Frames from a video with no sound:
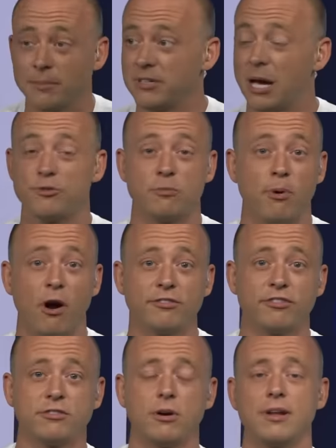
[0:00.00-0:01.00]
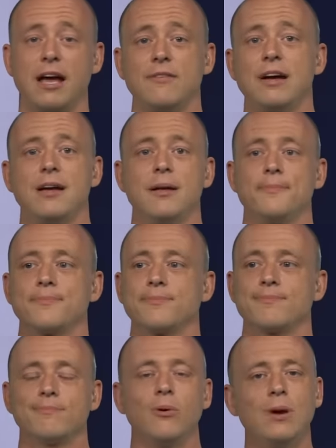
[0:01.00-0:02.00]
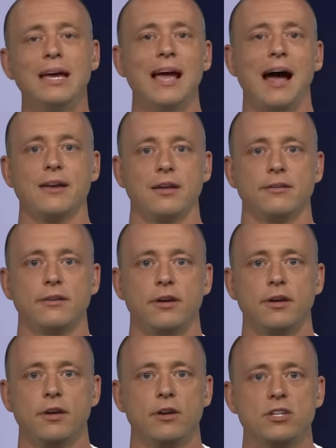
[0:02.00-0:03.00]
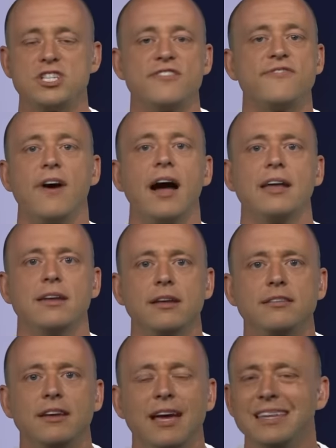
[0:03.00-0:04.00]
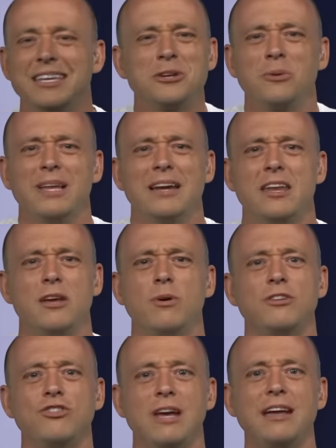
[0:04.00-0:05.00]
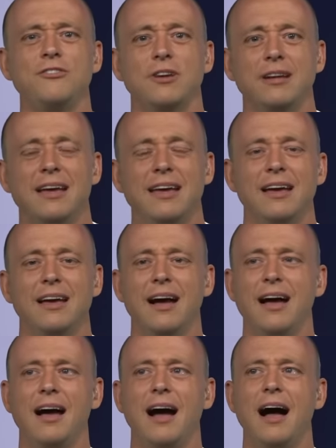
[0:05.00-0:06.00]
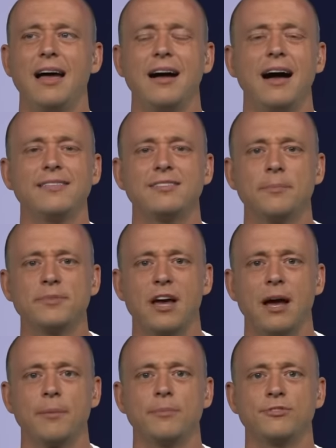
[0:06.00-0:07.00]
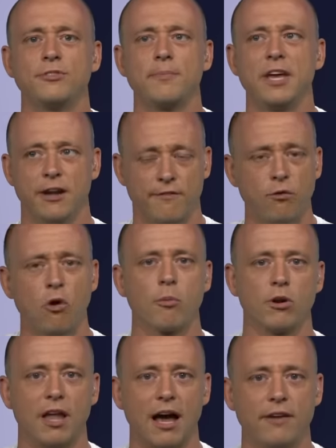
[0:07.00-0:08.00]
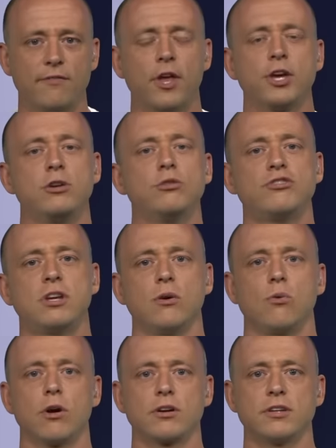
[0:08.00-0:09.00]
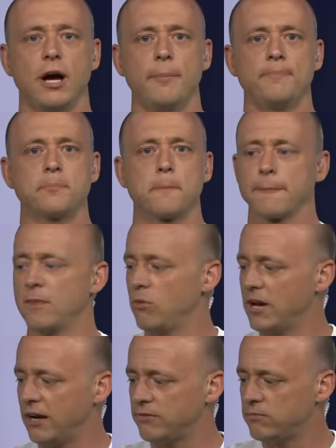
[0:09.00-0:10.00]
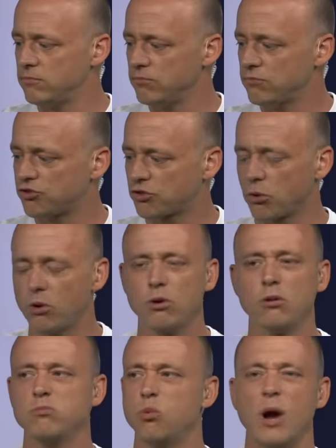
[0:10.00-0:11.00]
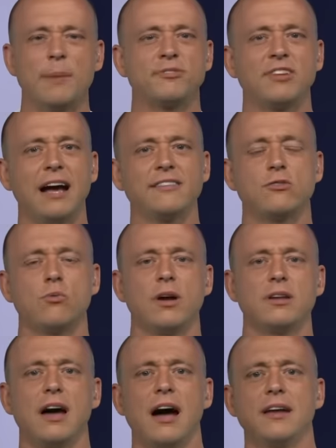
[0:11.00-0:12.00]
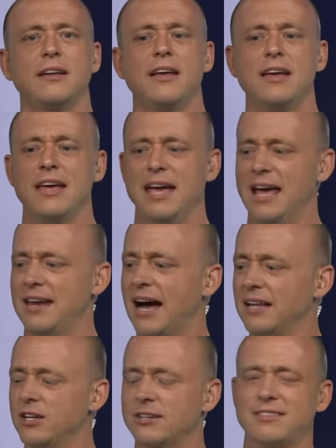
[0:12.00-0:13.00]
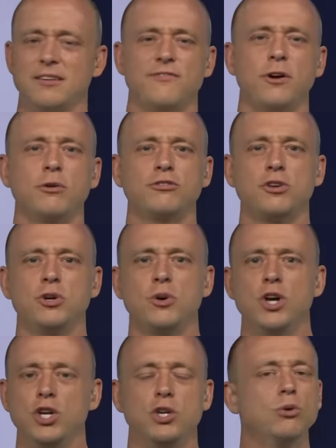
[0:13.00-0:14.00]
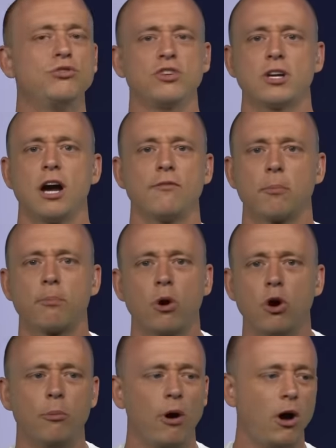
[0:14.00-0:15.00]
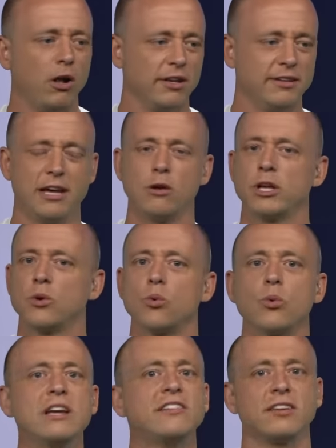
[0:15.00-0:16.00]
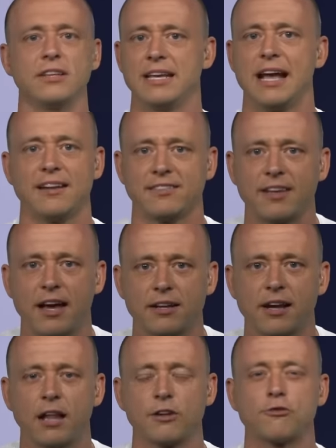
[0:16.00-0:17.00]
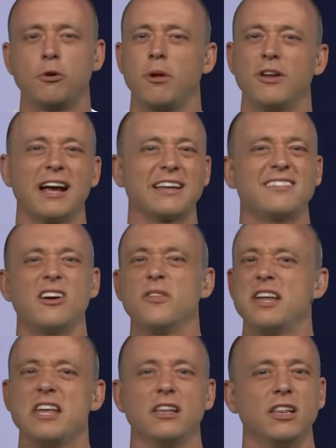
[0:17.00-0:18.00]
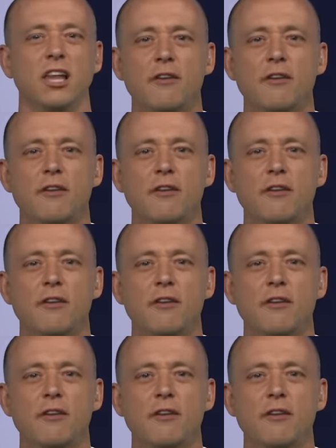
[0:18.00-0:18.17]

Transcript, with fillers: sometimes your bosses don't have, but we got it. Define it, and then don't let anyone change it. I, I sometimes, in a former life, used to get worked up when I scrolled websites and whatnot, and I looked at folks who used to cover pro ball, and they only recently got assigned to college football, and I could tell they didn't